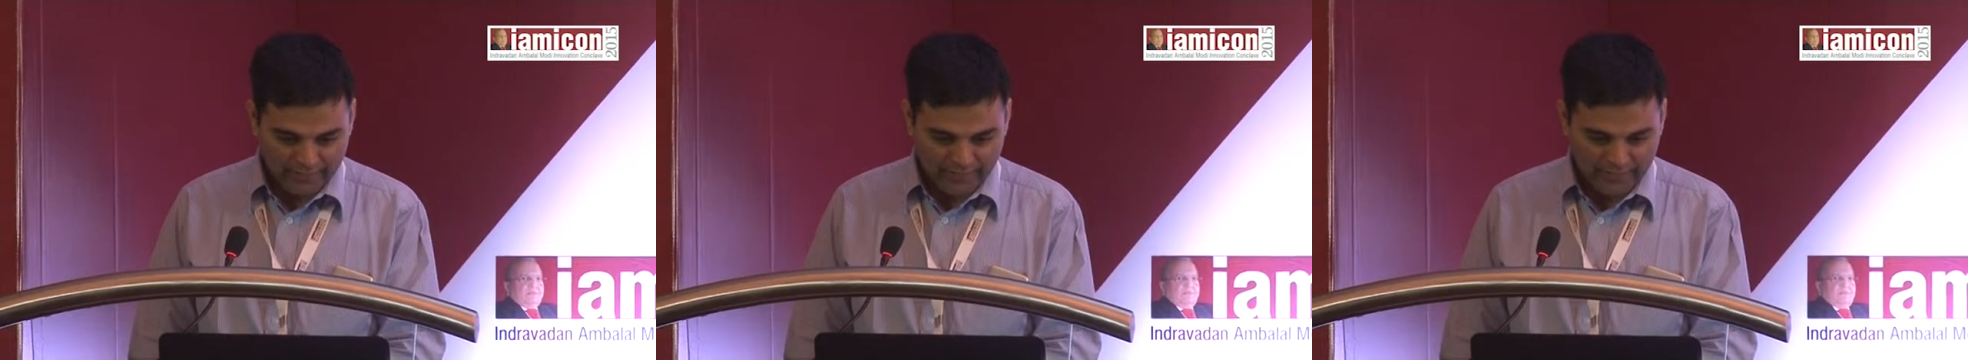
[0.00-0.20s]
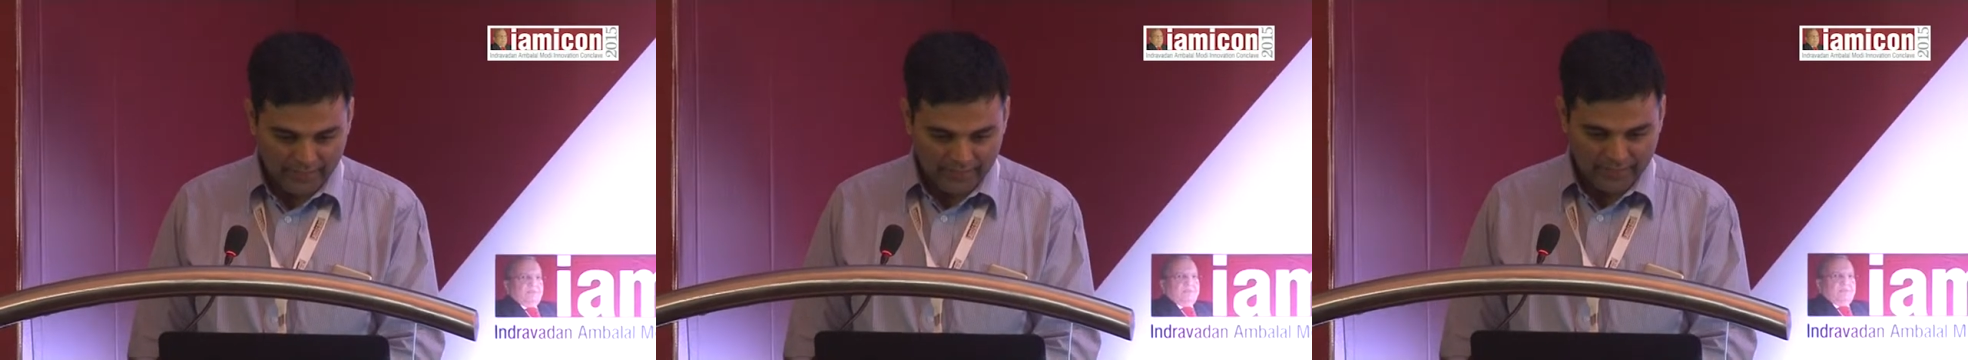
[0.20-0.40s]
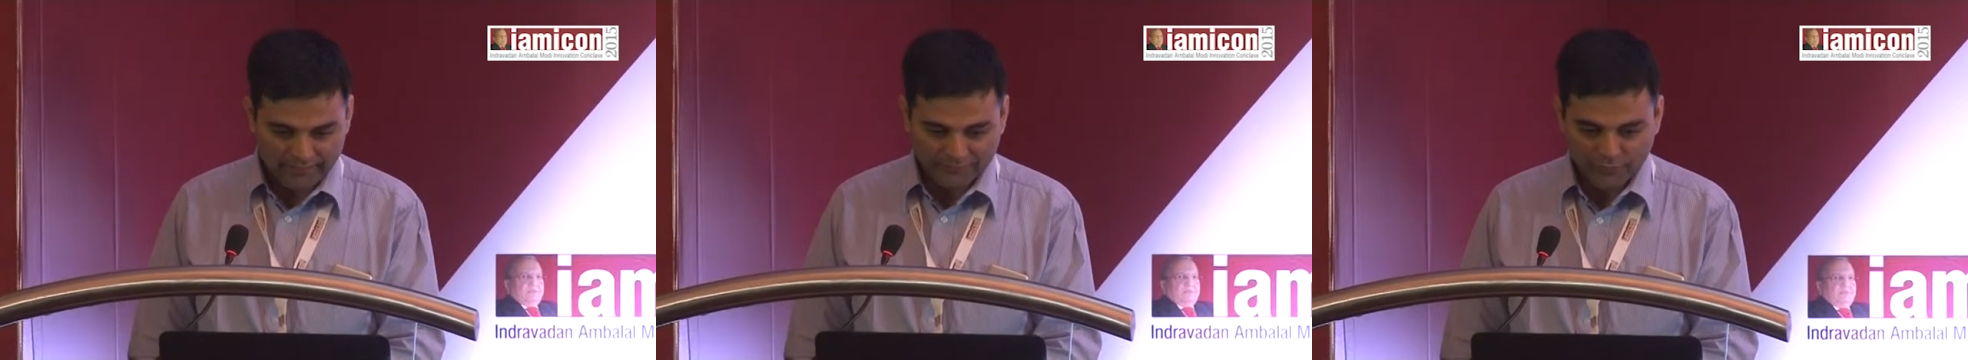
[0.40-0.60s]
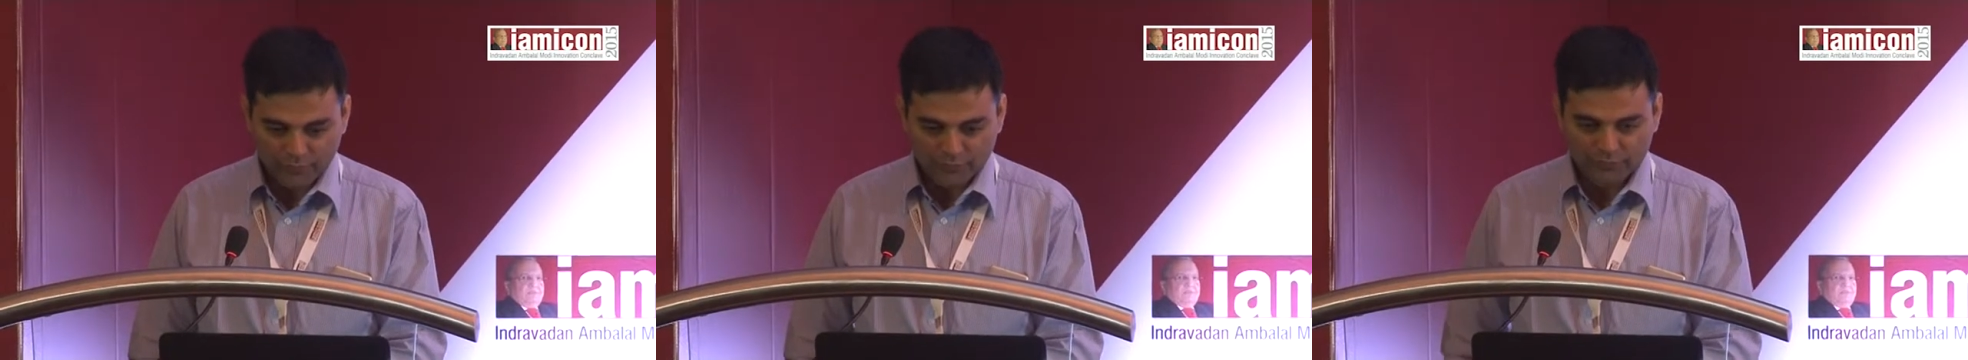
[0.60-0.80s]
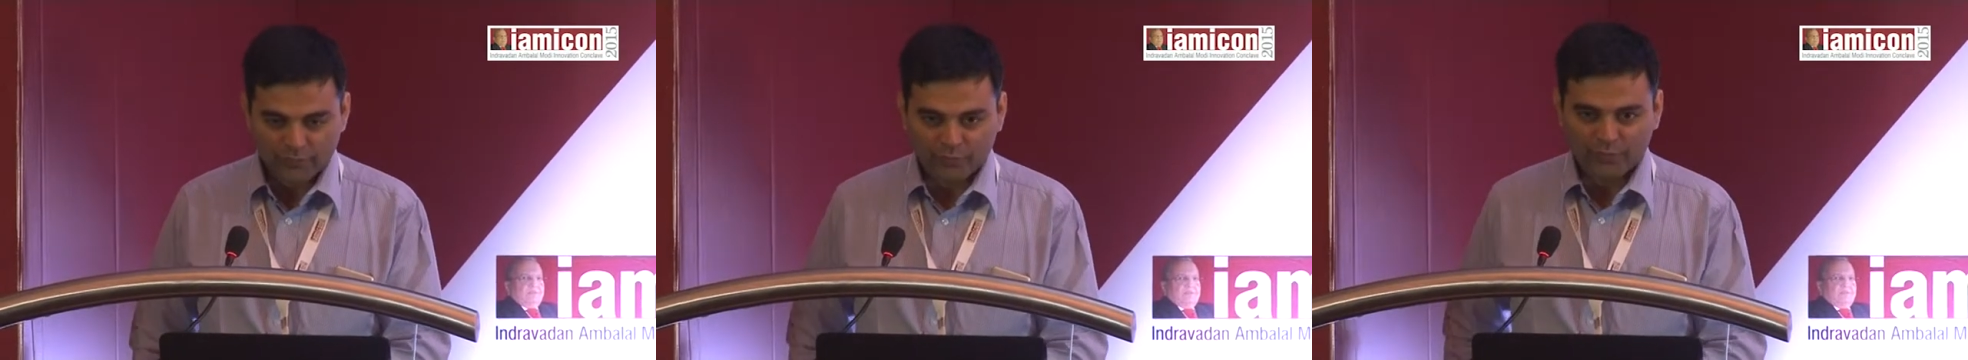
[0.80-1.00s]
I have to
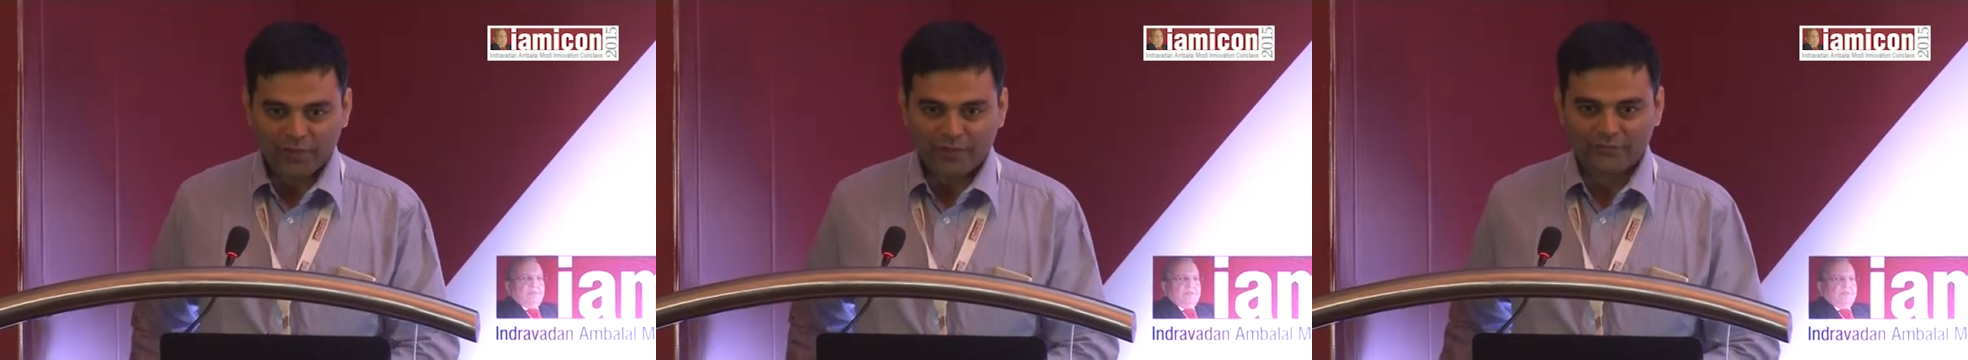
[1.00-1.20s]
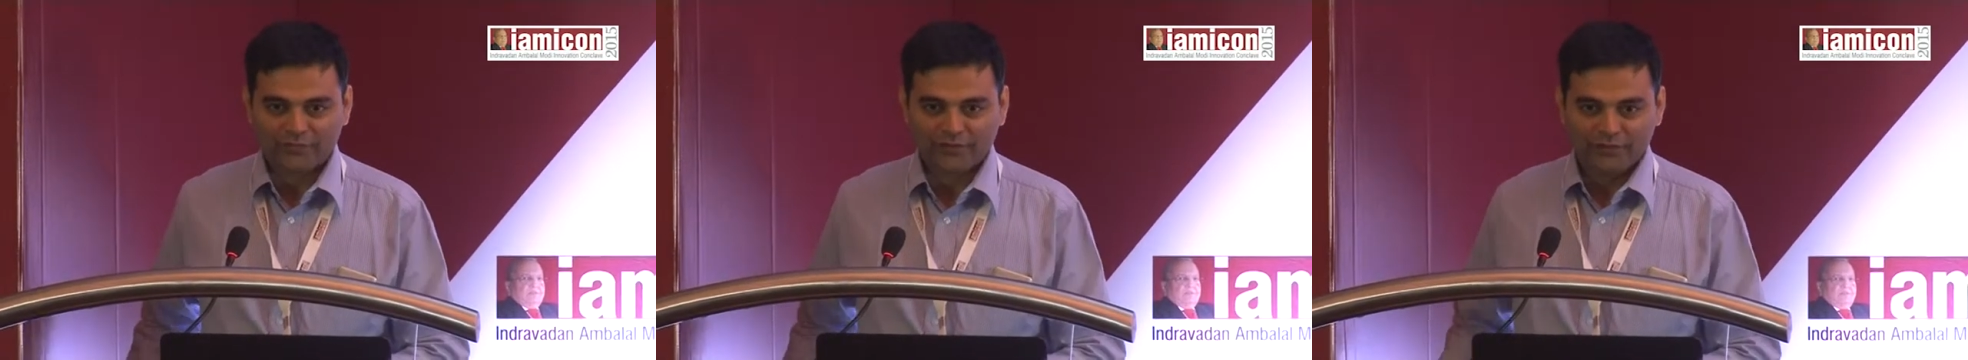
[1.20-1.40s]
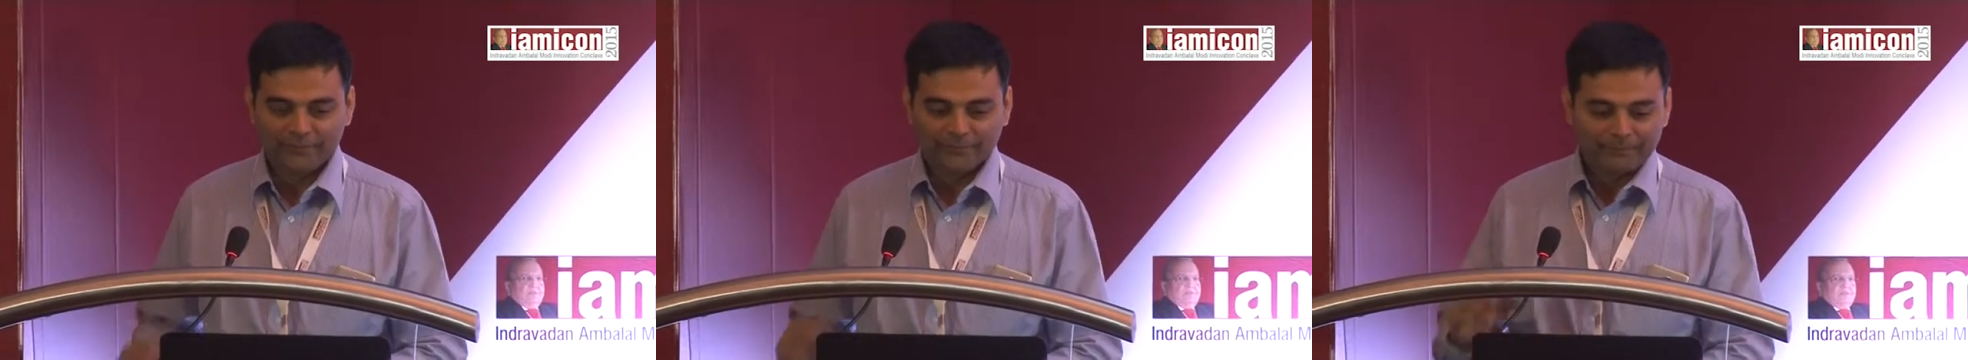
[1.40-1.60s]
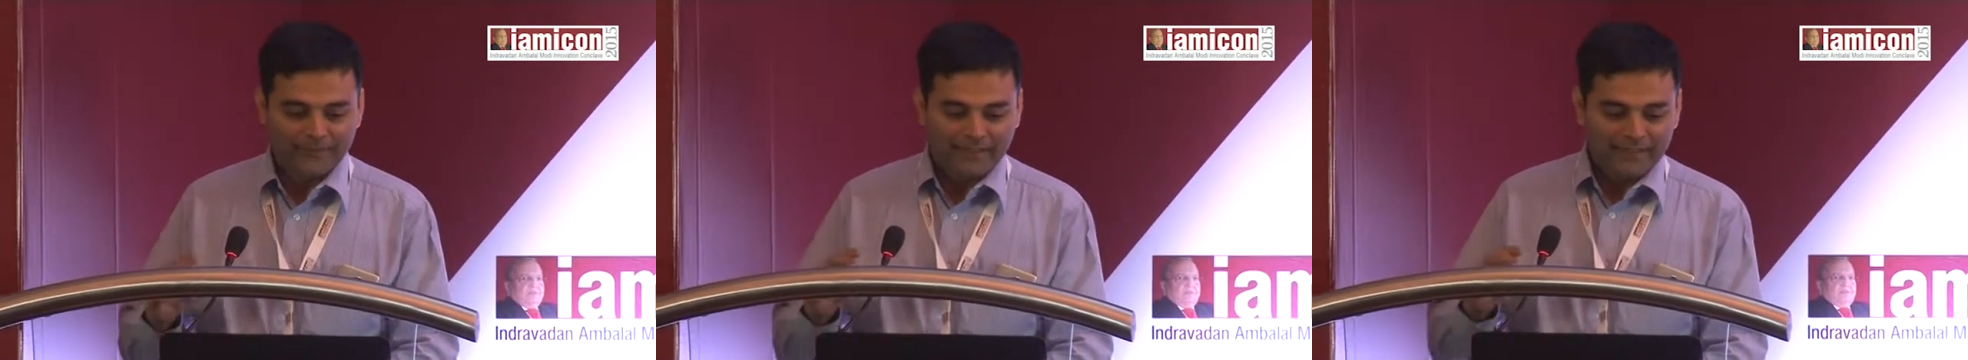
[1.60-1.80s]
look after.